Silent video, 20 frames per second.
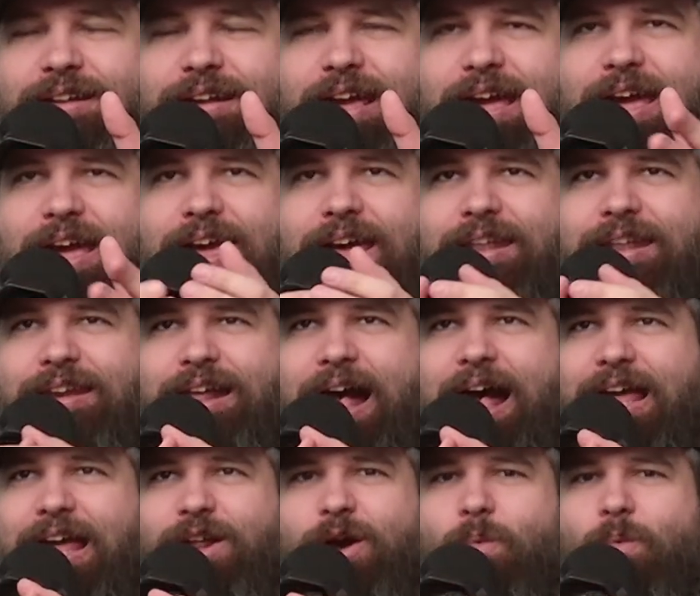And
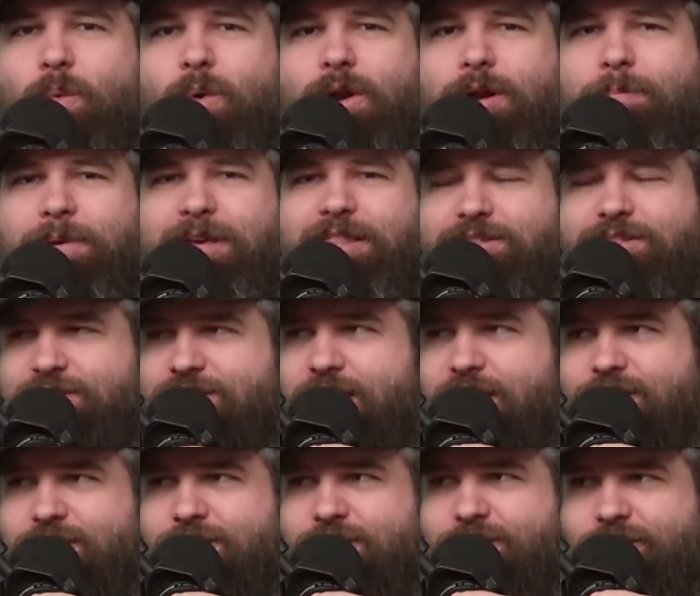I don't want to be the
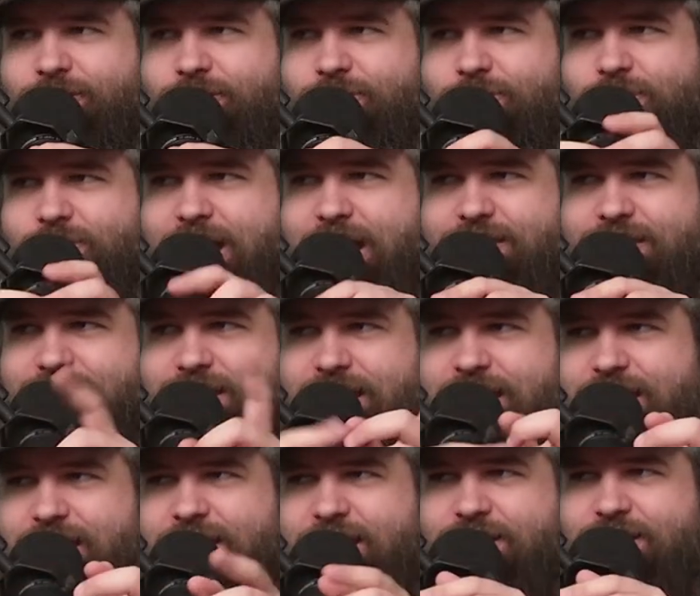sucker who got
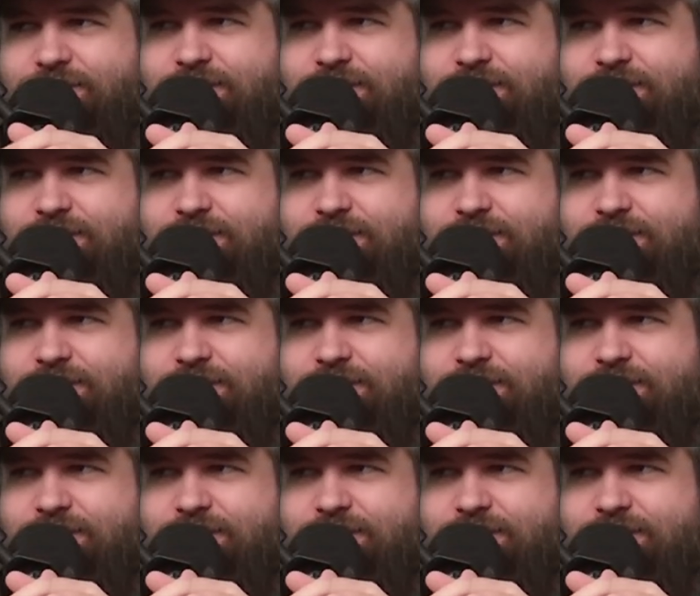the,